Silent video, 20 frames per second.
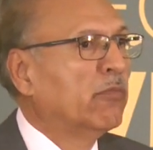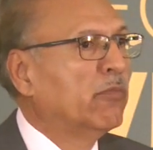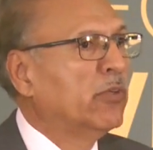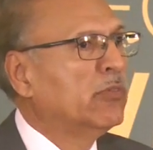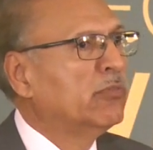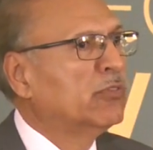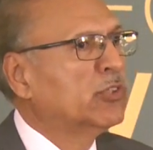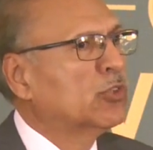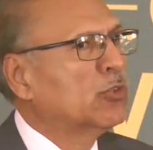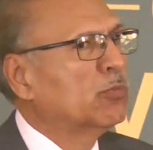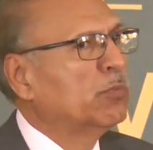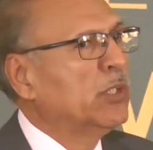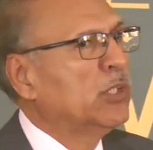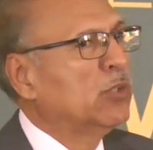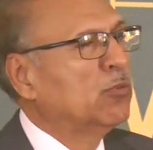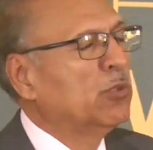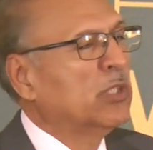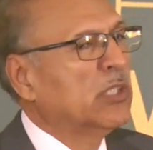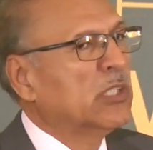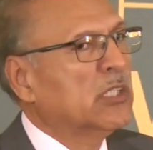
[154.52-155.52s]
We should be
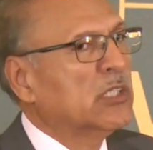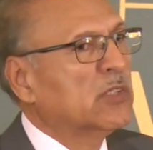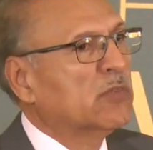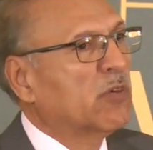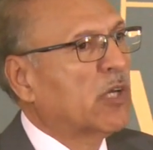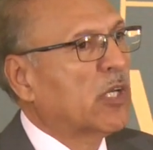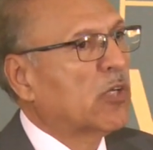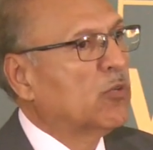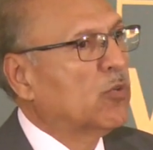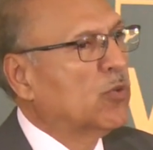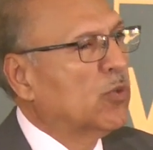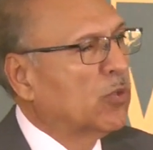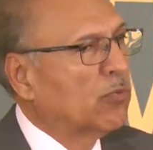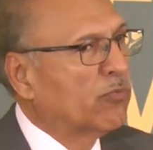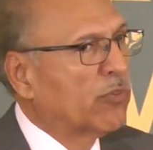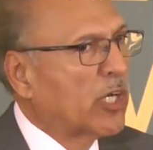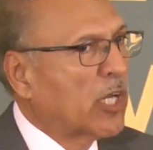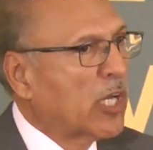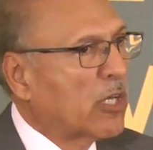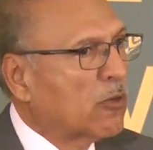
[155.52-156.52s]
doing this for,
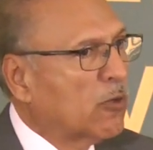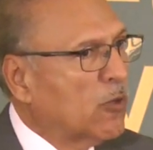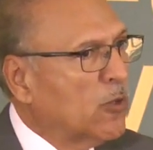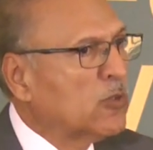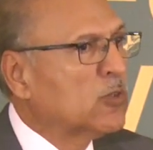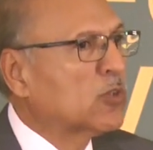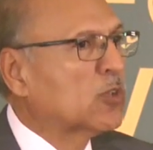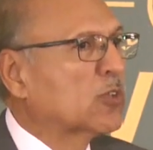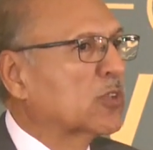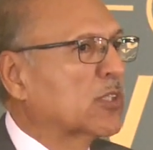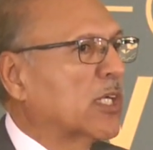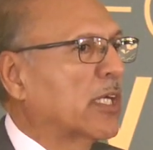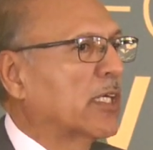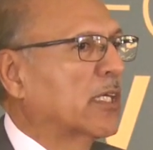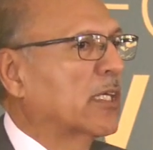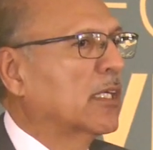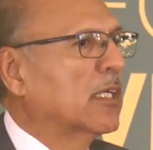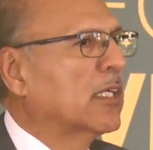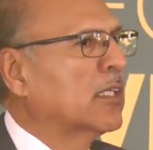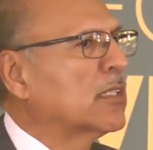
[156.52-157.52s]
for our own
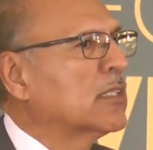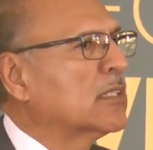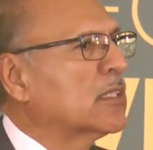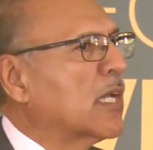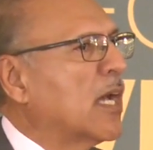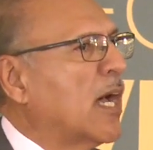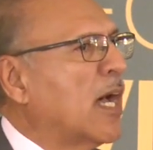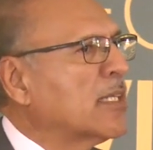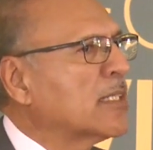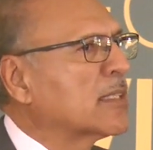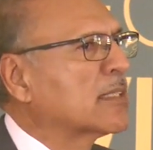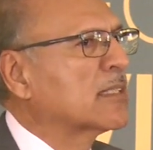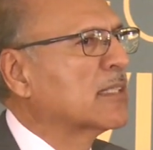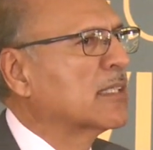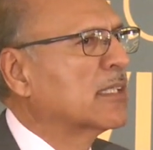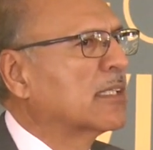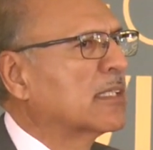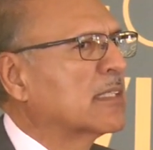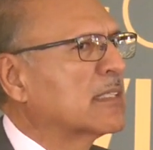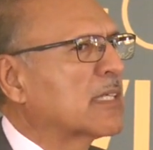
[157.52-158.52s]
society. It is us,
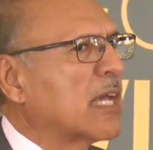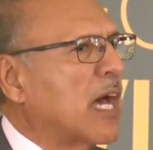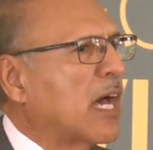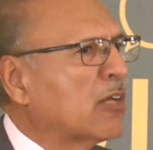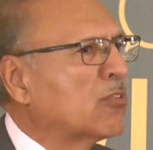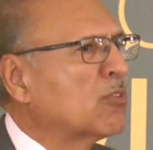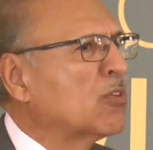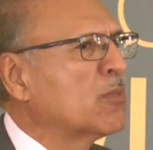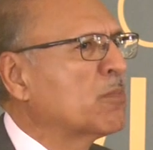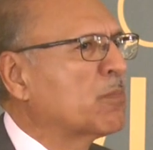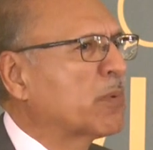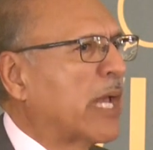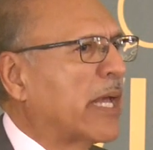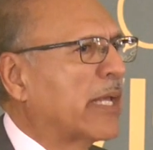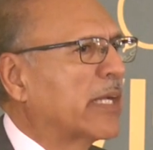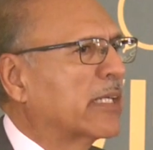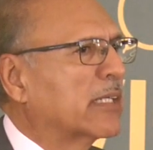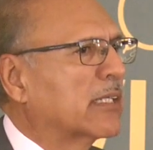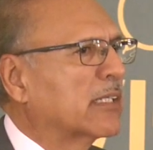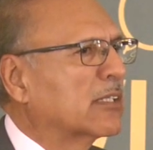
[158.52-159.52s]
it is our own
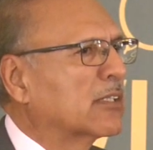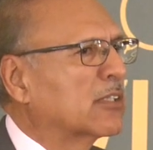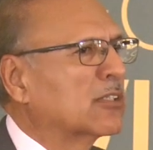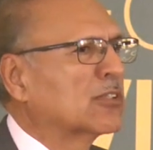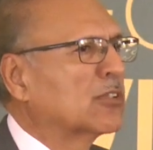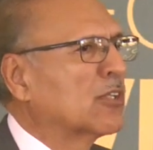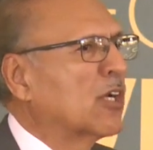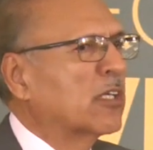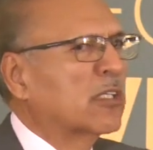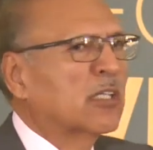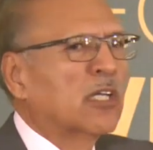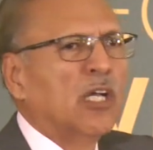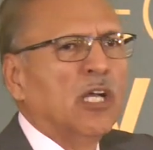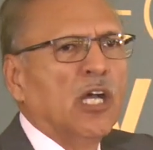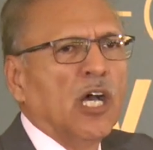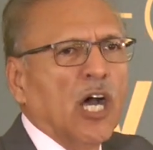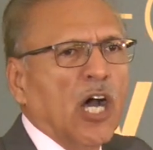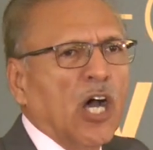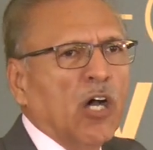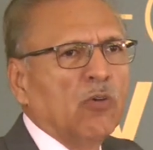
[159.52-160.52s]
priority. It is not
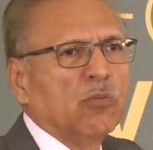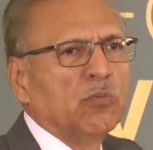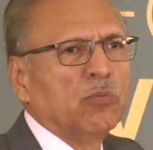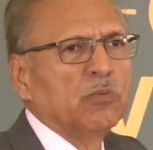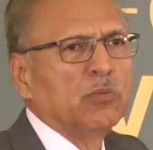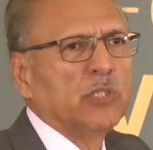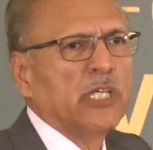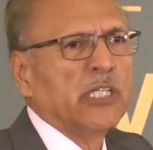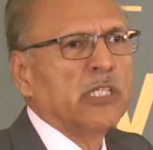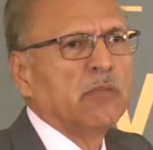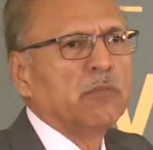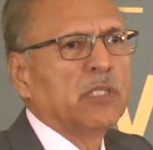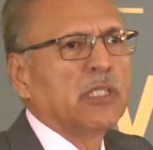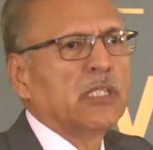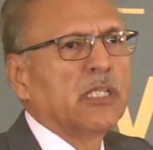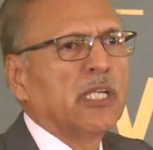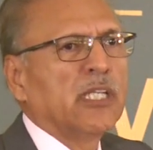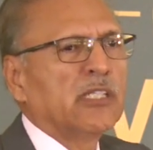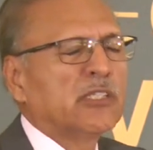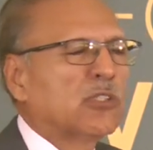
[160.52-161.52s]
how
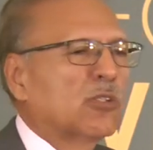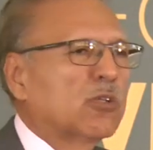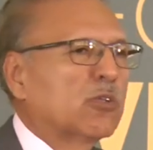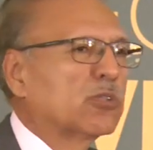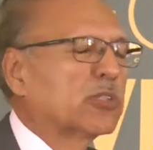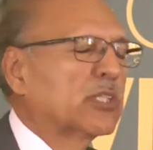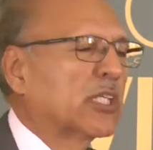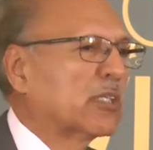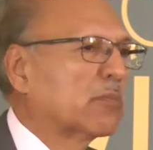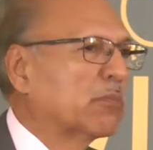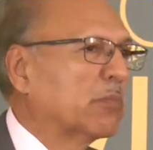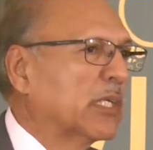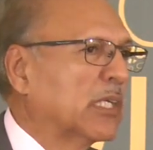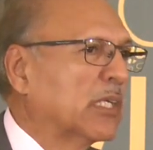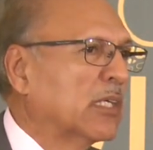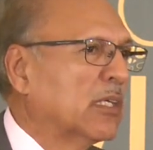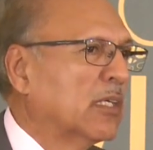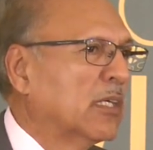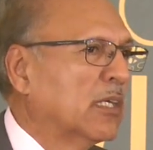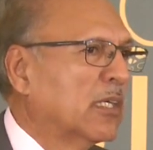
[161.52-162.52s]
anybody else looks at me.
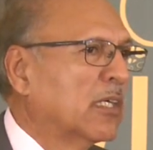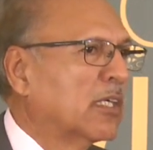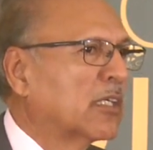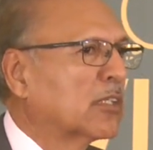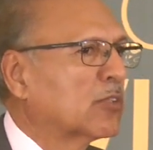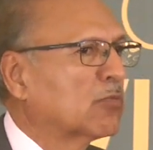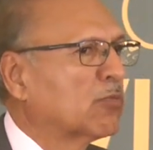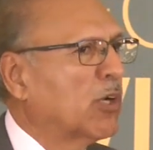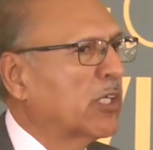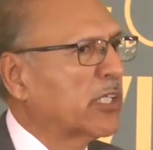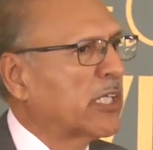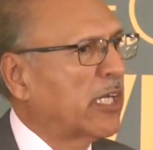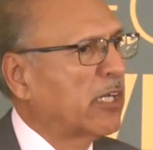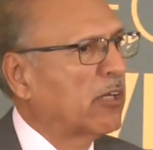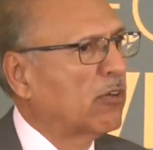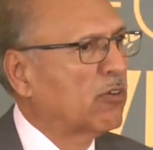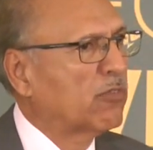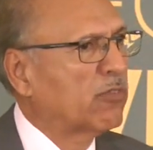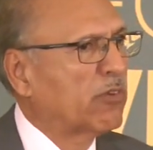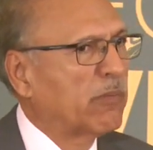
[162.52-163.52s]
It is what I
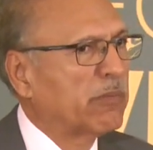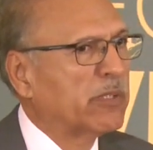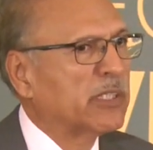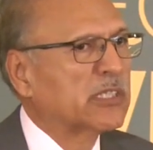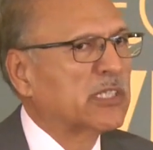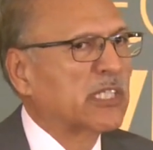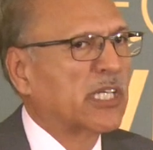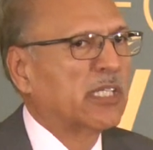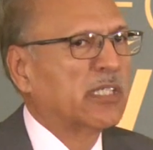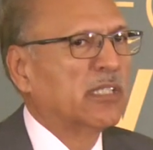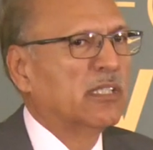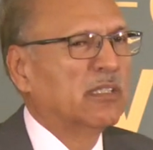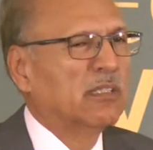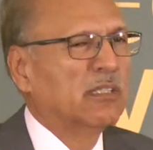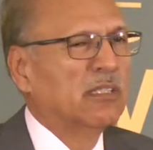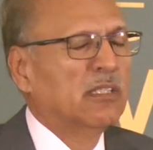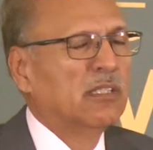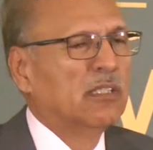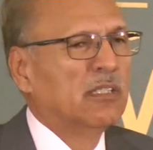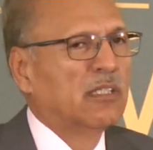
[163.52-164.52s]
look from inside
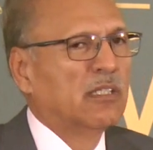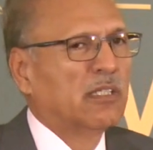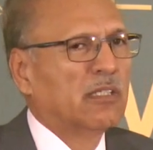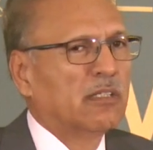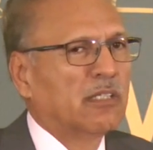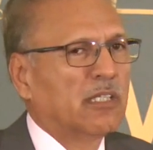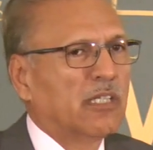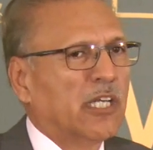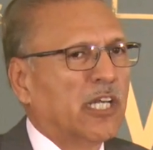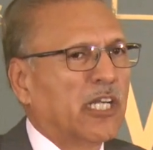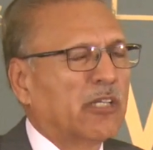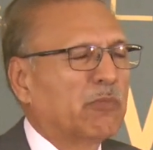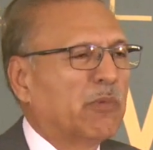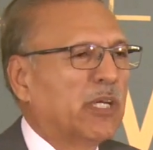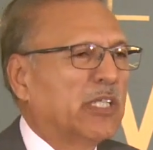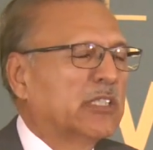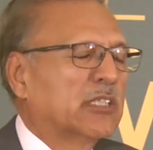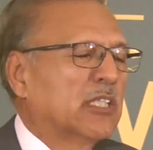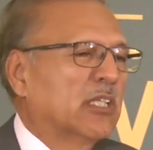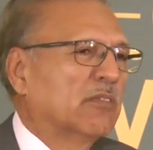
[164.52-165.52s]
at
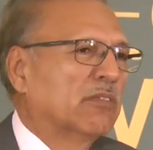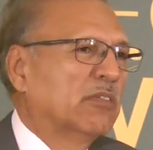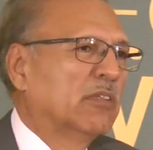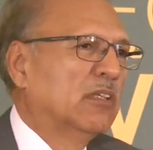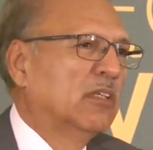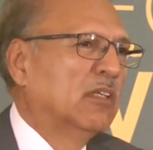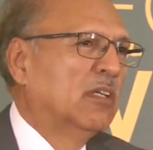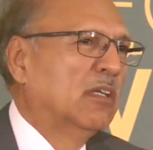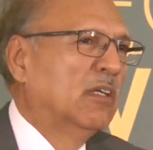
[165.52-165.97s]
myself.